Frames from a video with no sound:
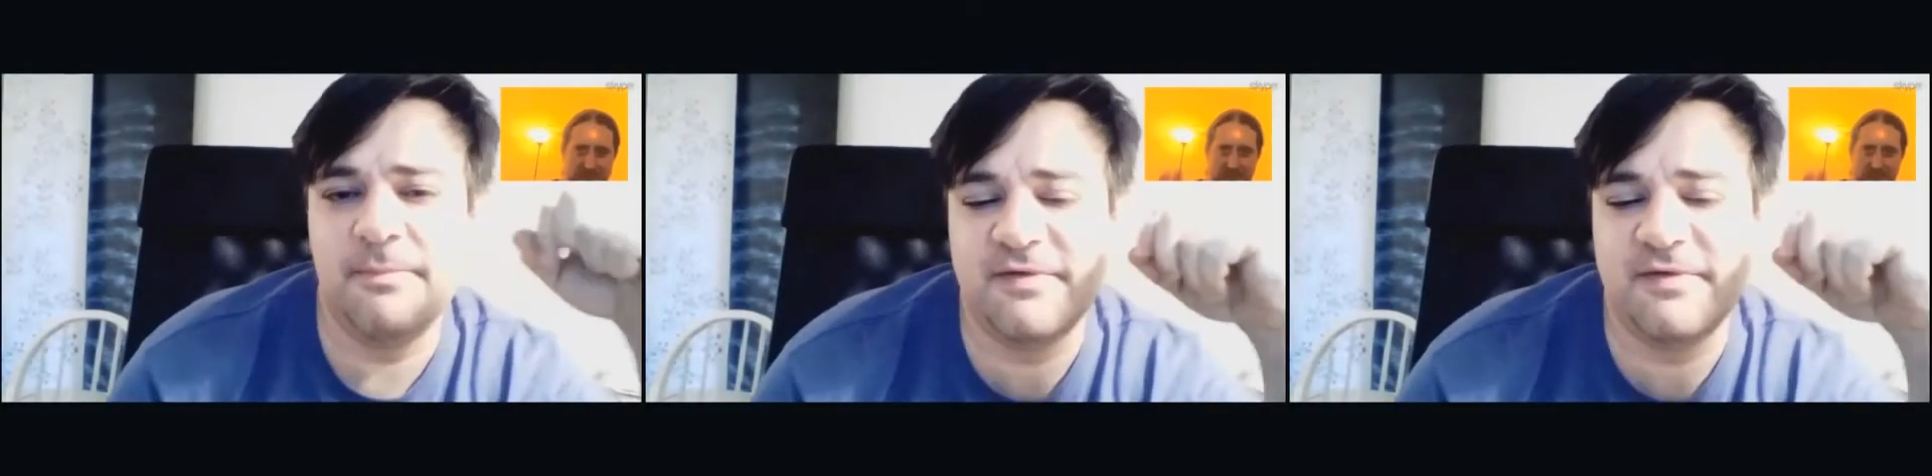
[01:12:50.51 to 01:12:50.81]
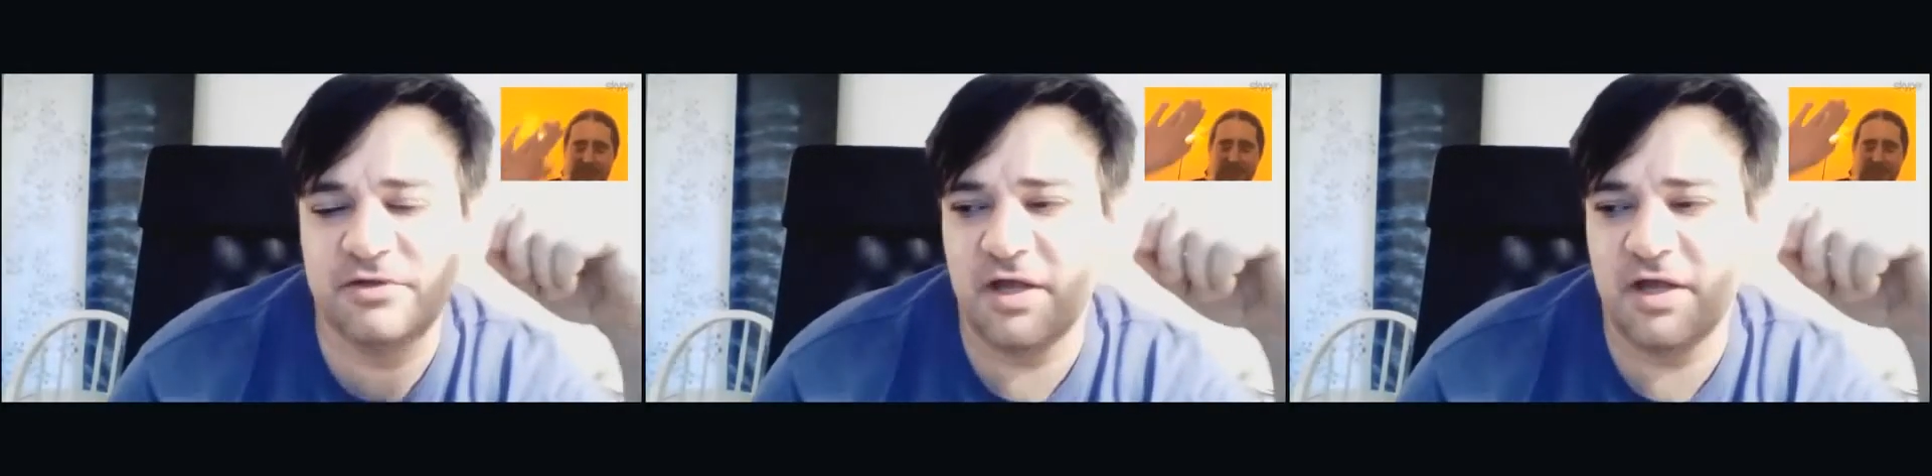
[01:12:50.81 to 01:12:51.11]

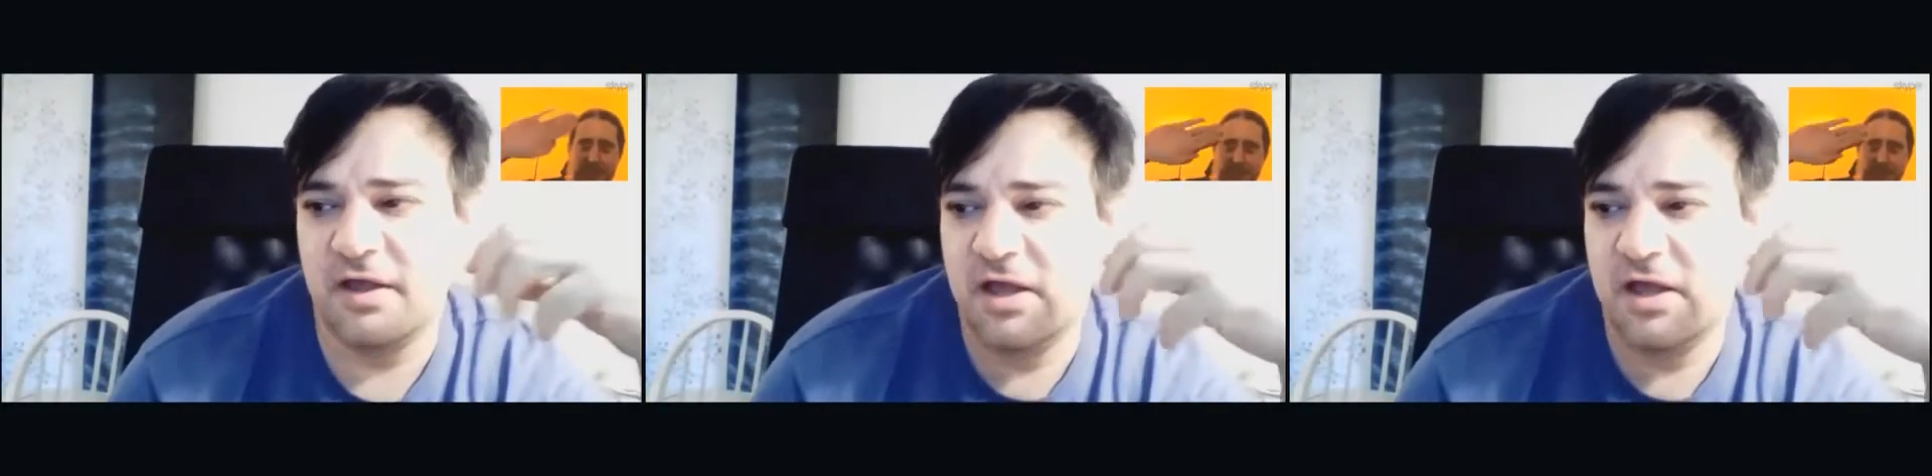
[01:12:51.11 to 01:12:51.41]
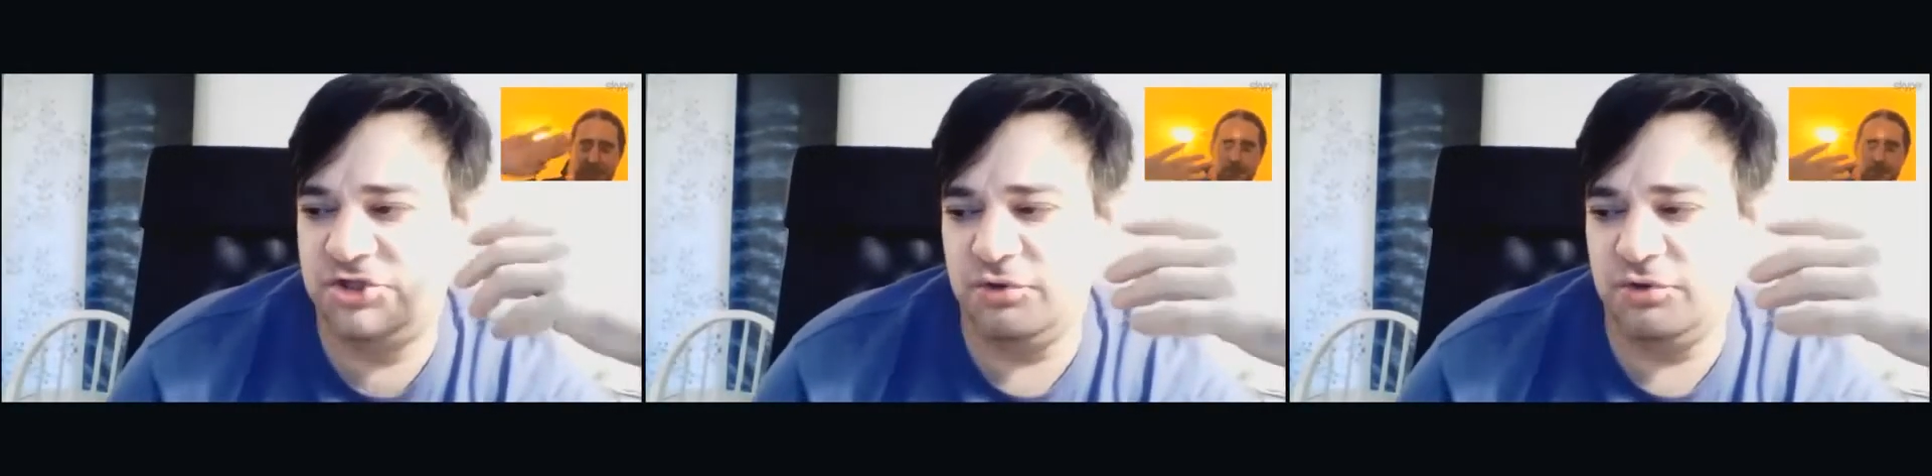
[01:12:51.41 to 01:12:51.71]
People say
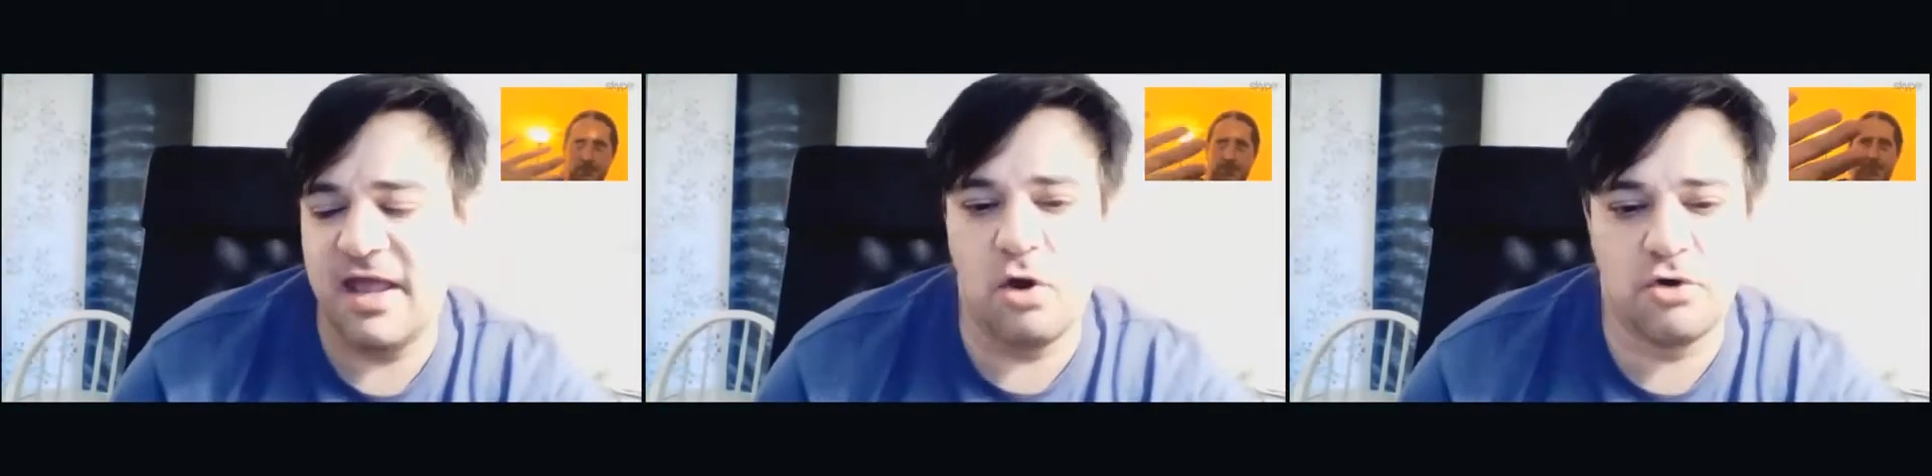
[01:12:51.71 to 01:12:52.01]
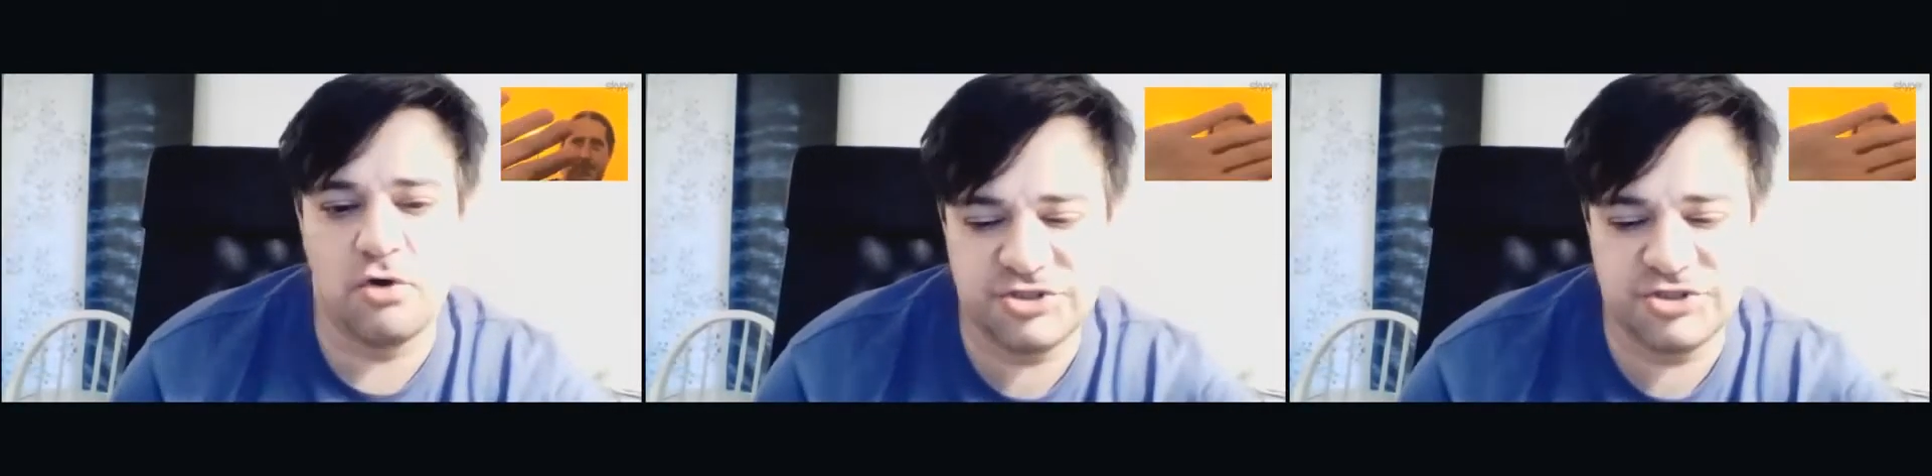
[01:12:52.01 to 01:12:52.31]

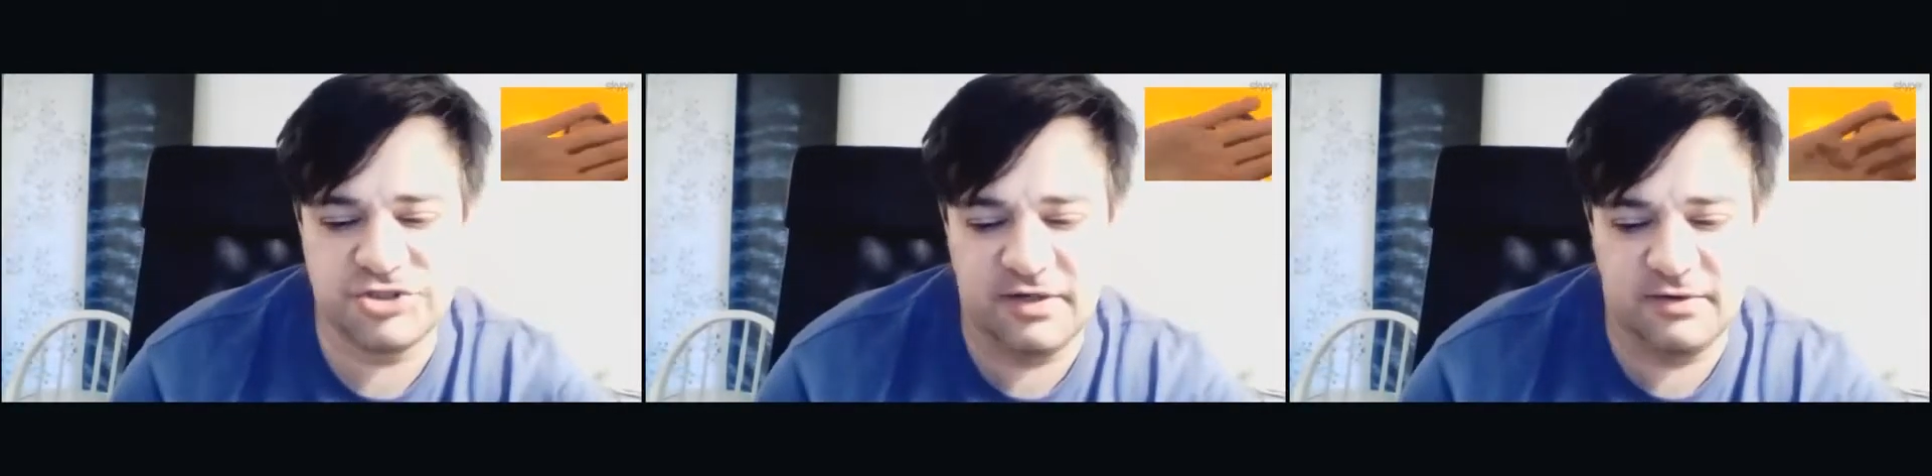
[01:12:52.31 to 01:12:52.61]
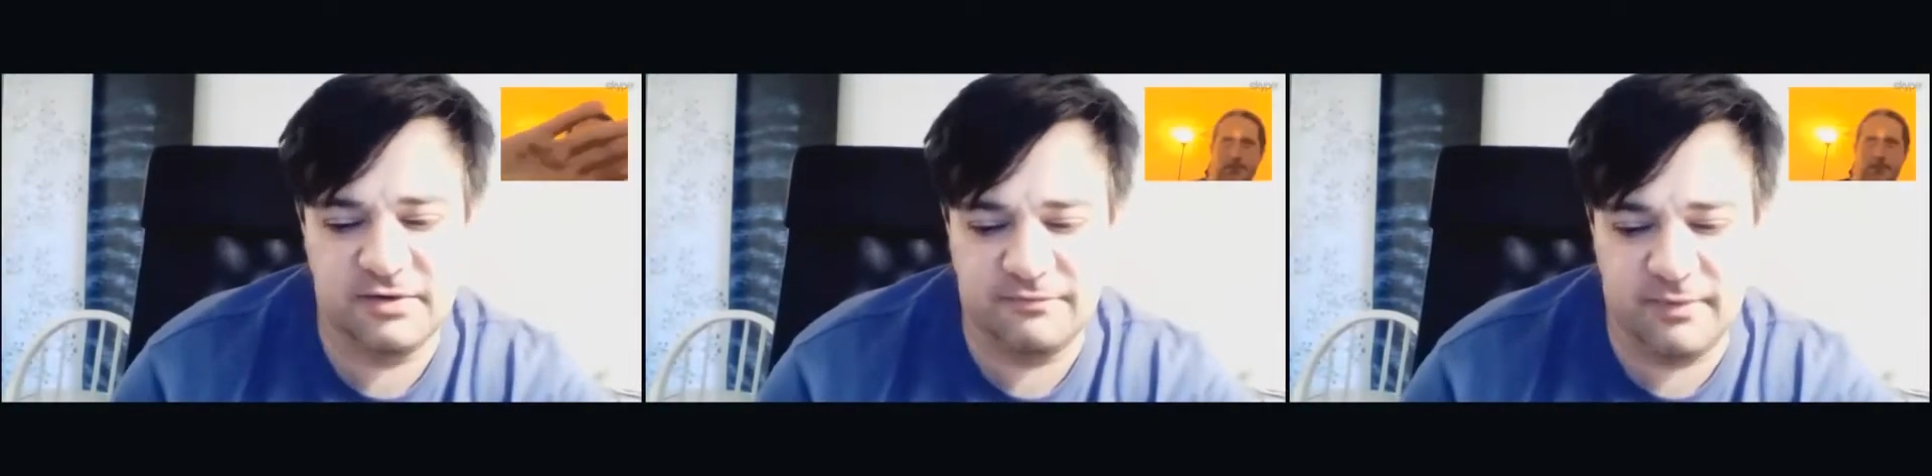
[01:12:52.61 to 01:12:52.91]

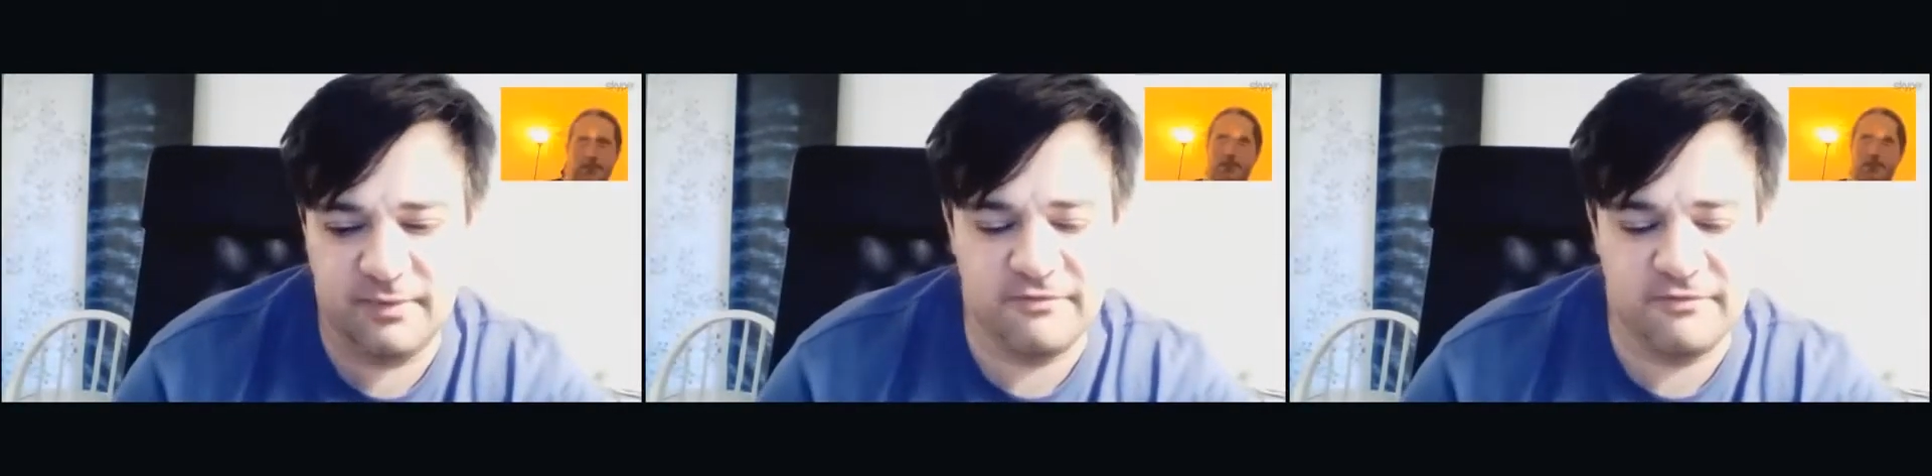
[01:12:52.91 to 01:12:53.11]
Judeo-Christian,